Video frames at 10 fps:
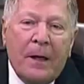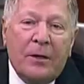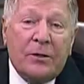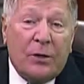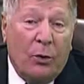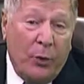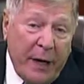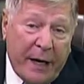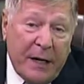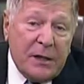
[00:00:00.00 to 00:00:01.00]
so
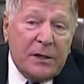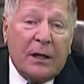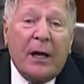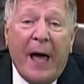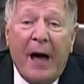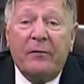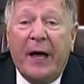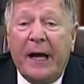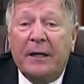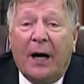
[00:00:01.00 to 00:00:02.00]
we still have
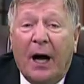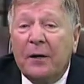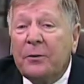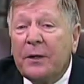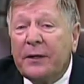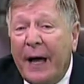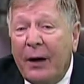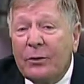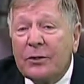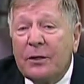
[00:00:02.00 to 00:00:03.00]

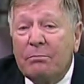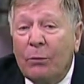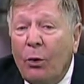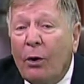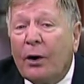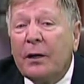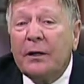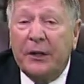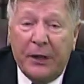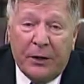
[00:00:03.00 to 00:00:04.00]
800,000 more
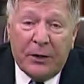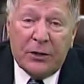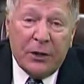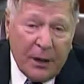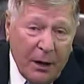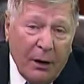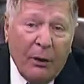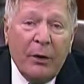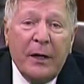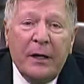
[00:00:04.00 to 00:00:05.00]
years to
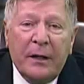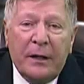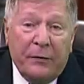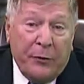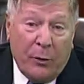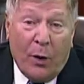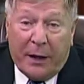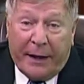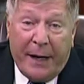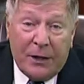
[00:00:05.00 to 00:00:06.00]
go if we want
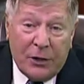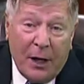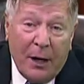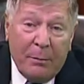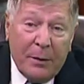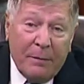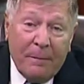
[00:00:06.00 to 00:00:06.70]
to catch up.